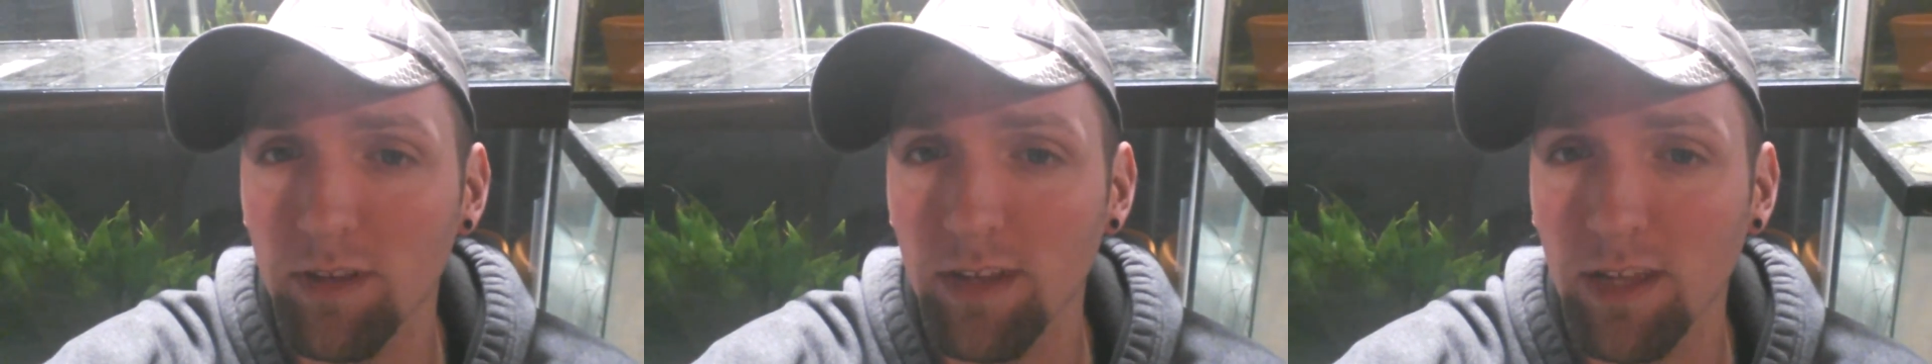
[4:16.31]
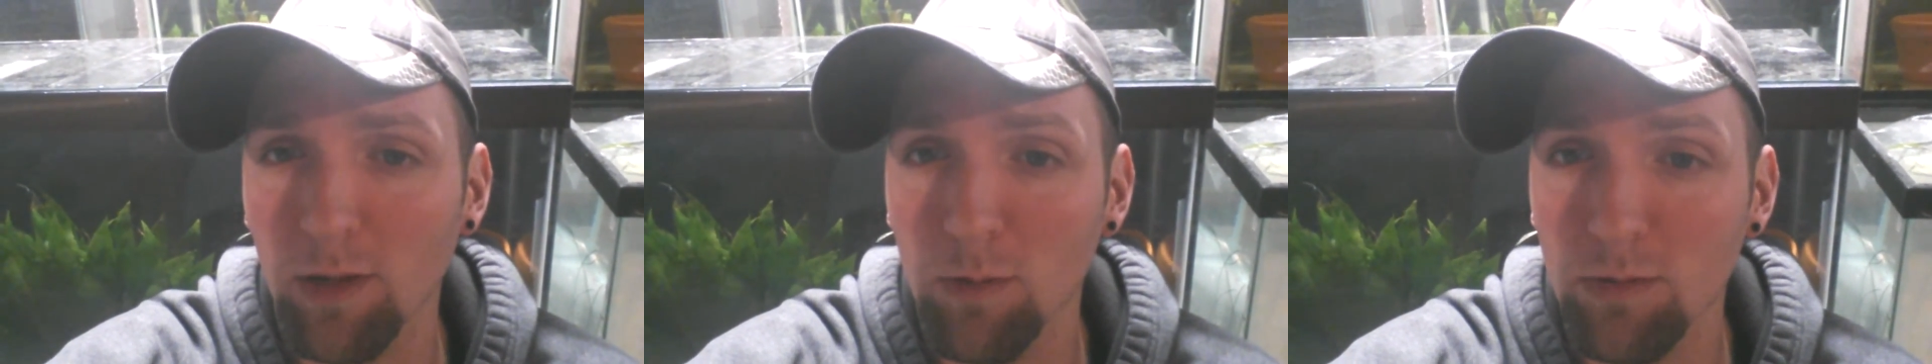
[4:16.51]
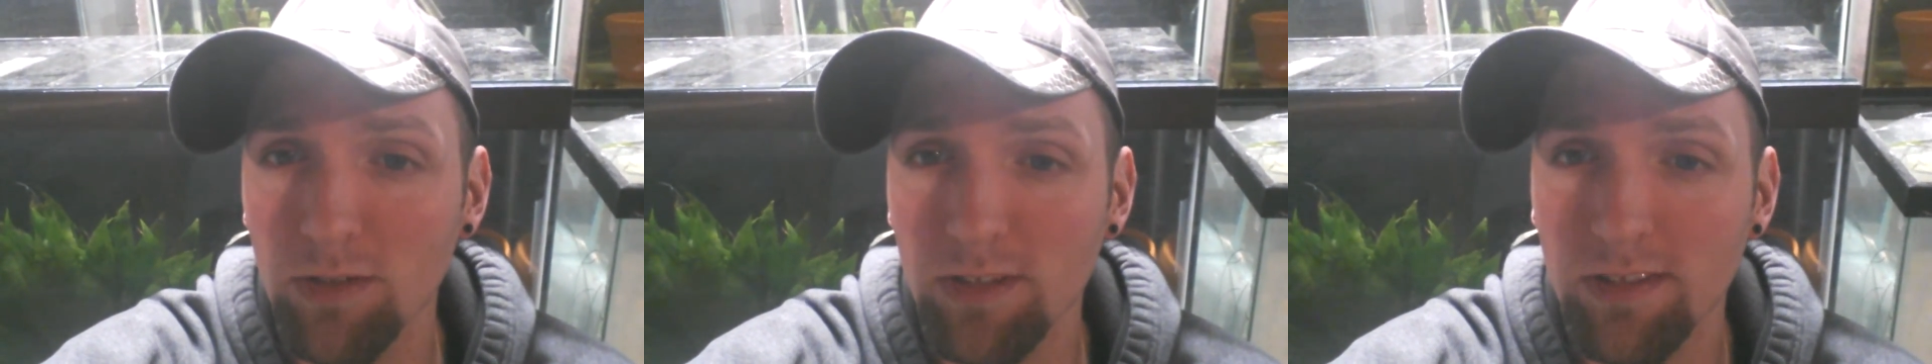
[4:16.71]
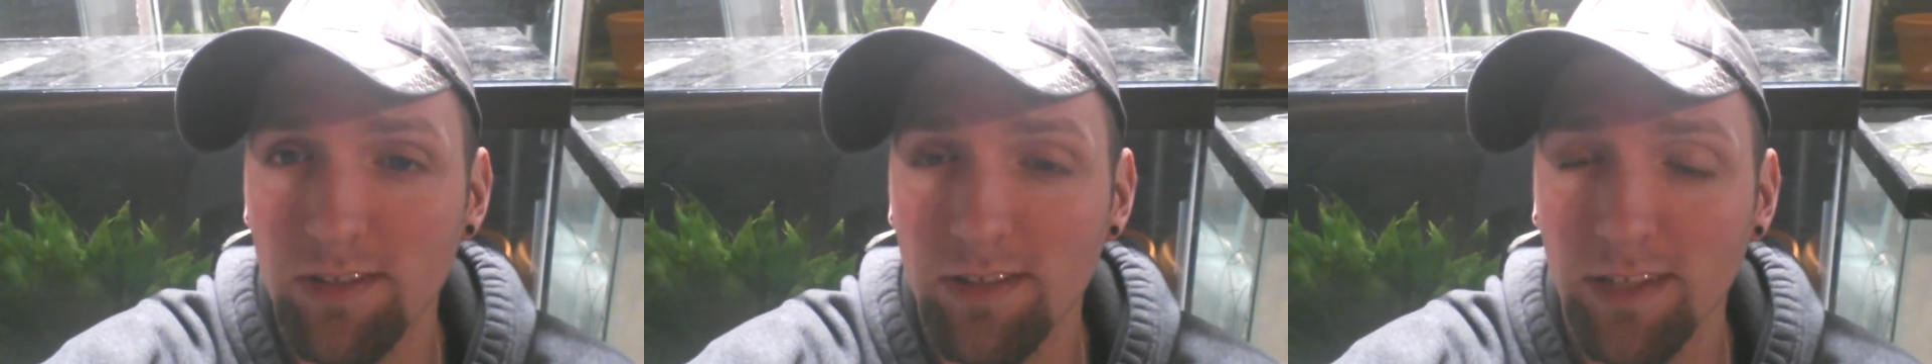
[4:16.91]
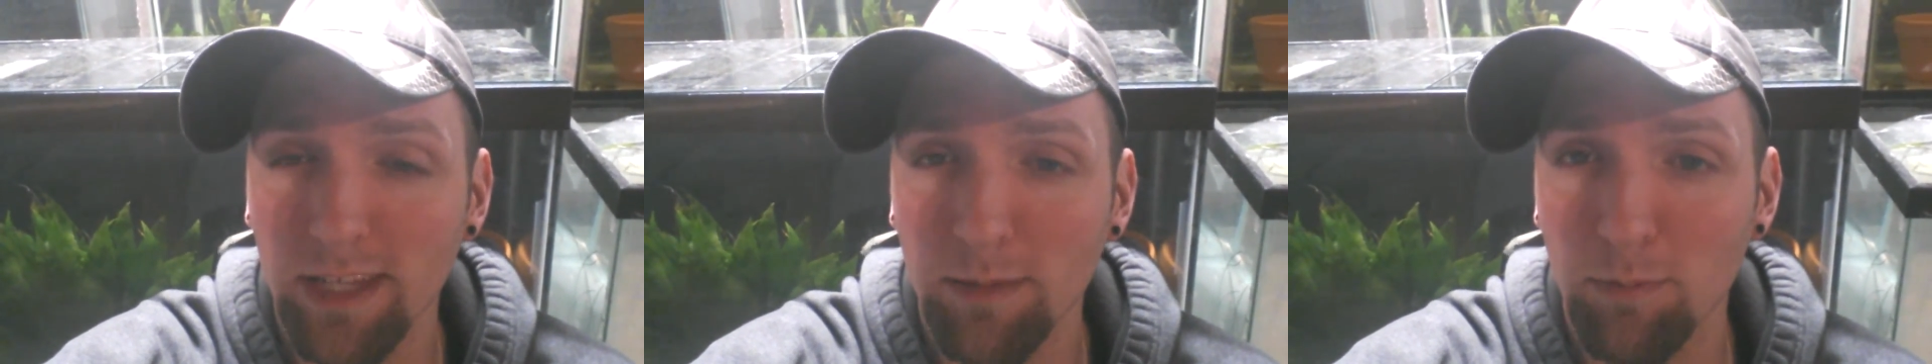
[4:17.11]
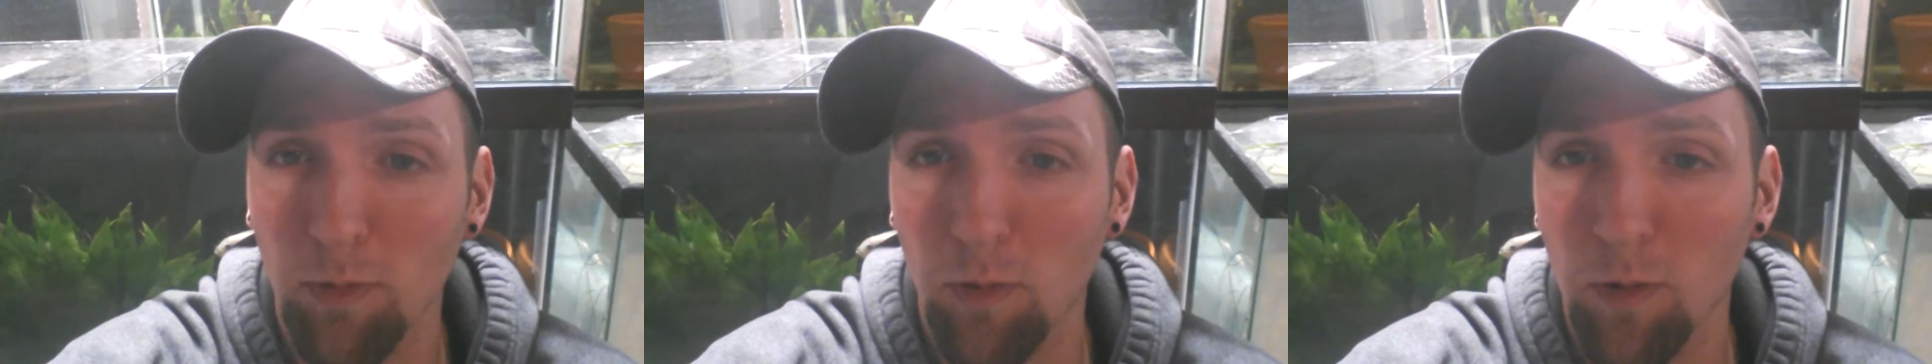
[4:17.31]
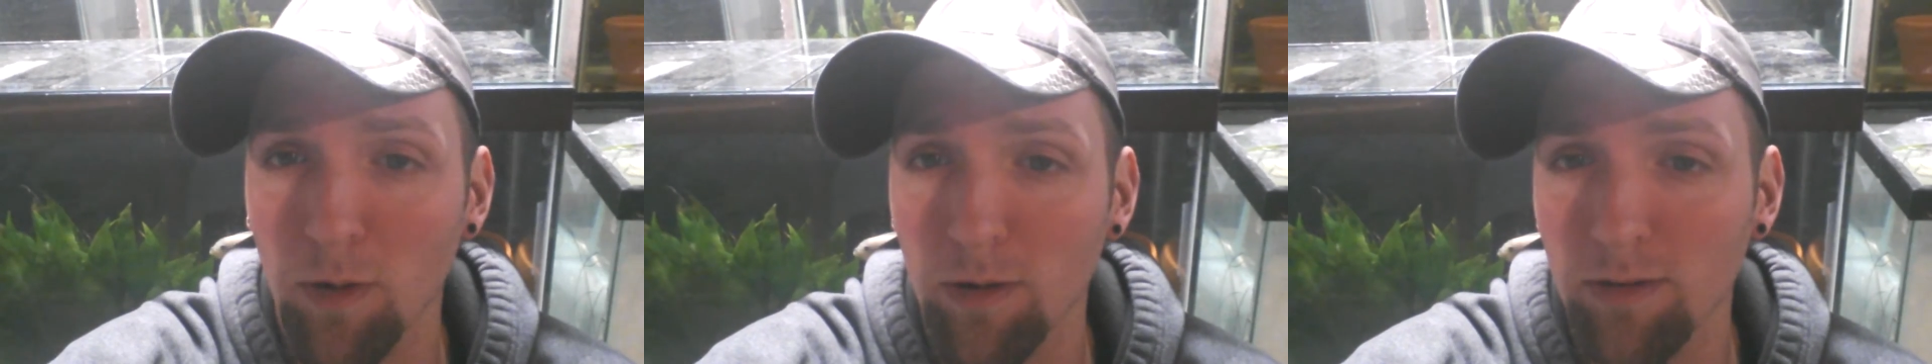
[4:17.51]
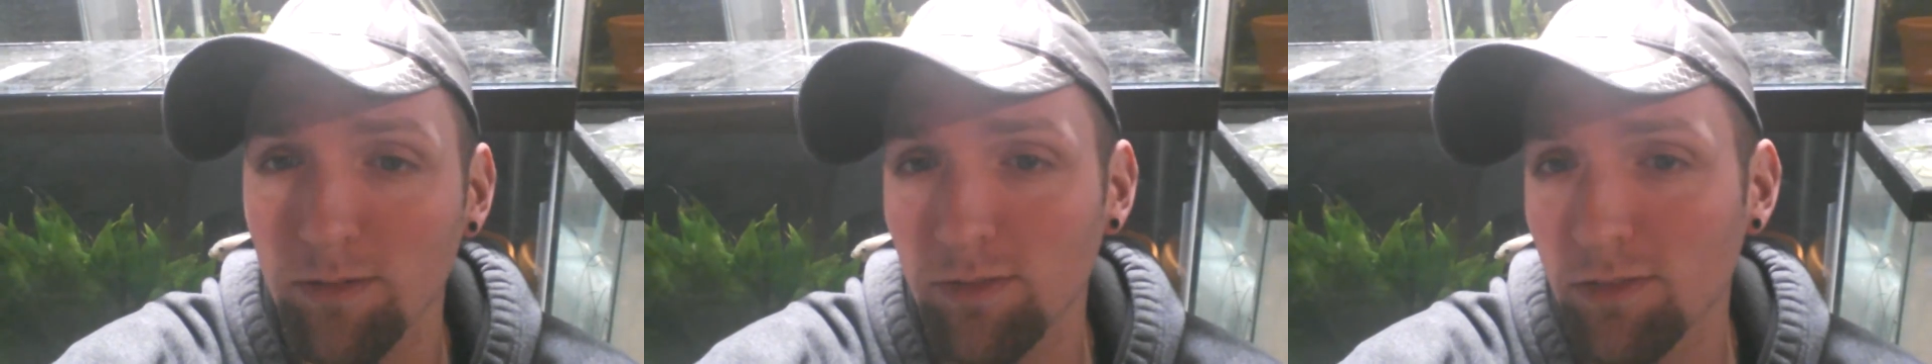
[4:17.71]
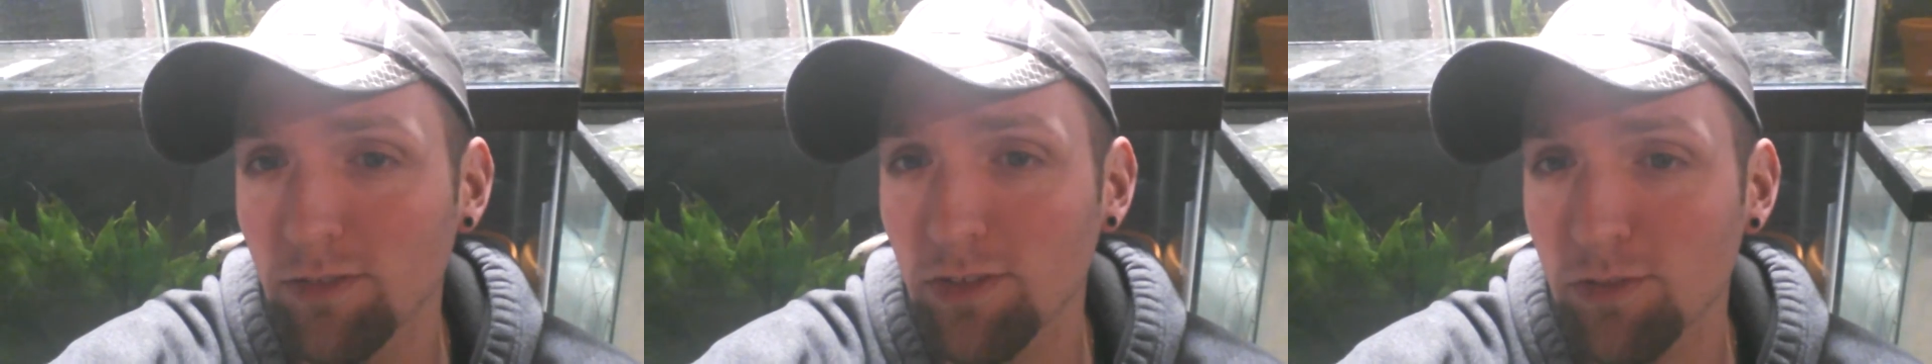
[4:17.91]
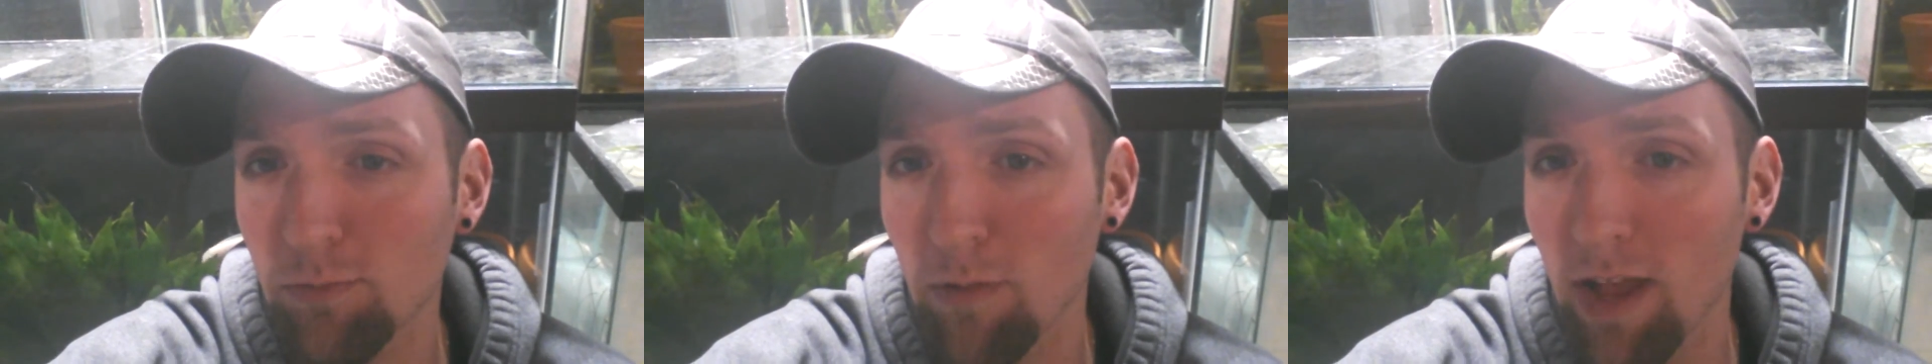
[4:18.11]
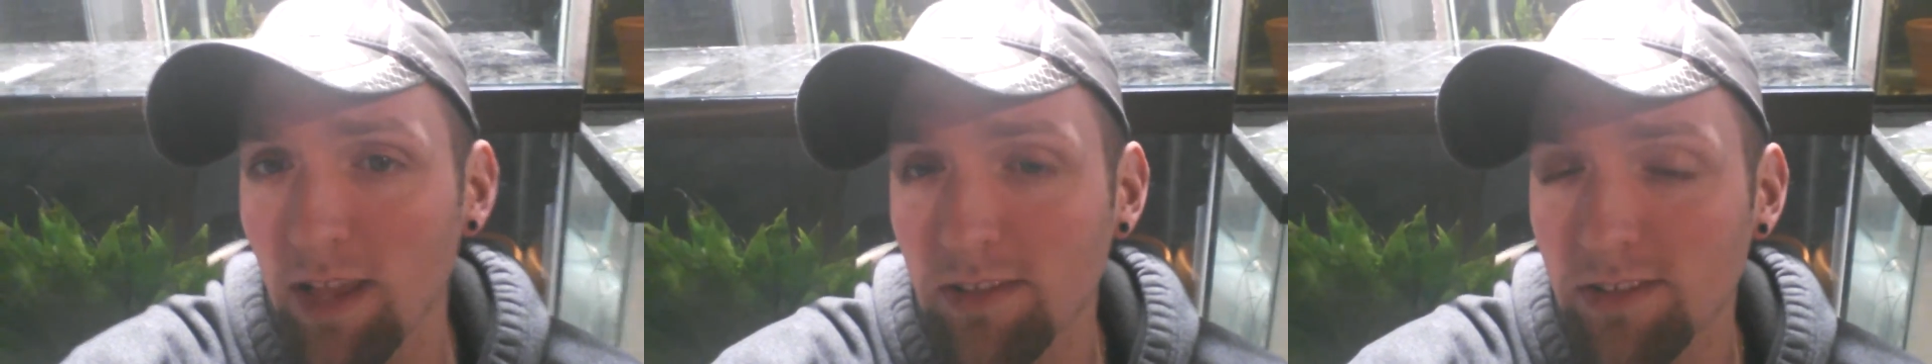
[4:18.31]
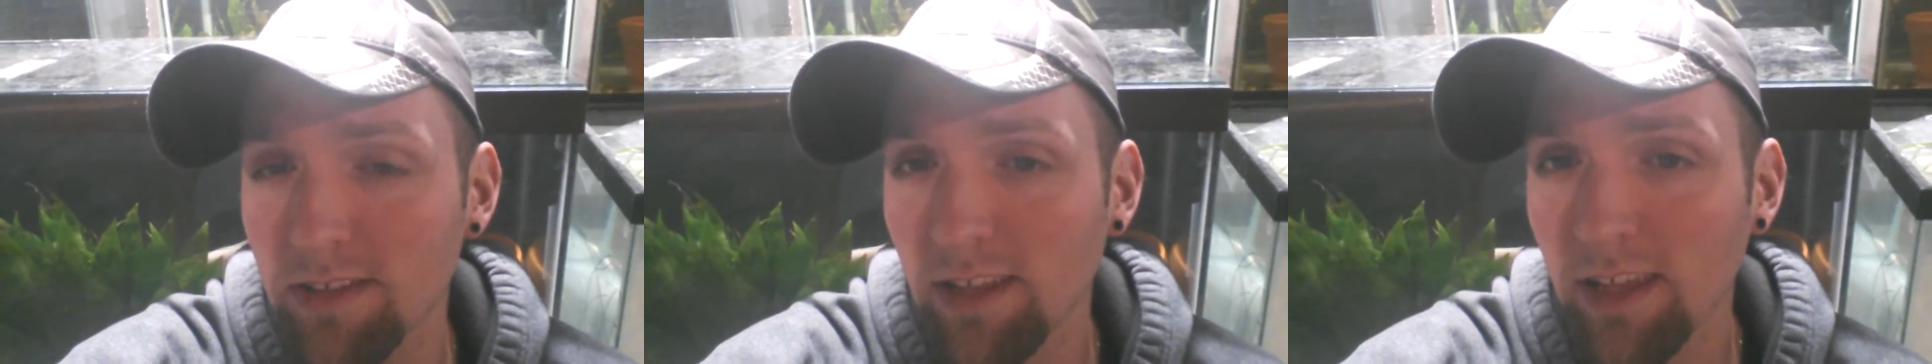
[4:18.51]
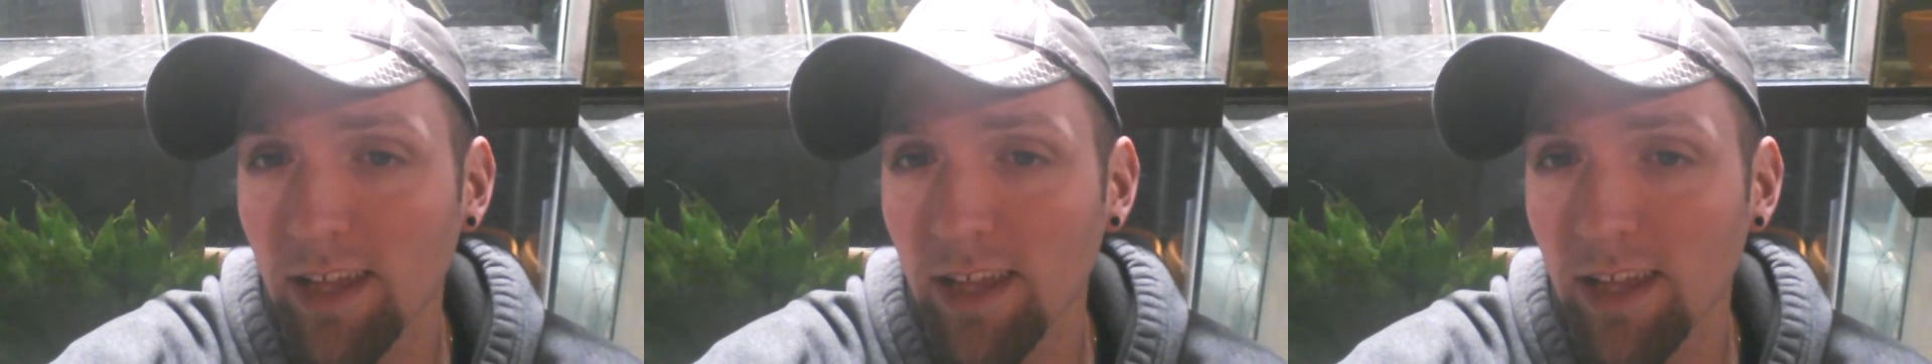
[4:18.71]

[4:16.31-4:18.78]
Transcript: that goes to sleep or just rest,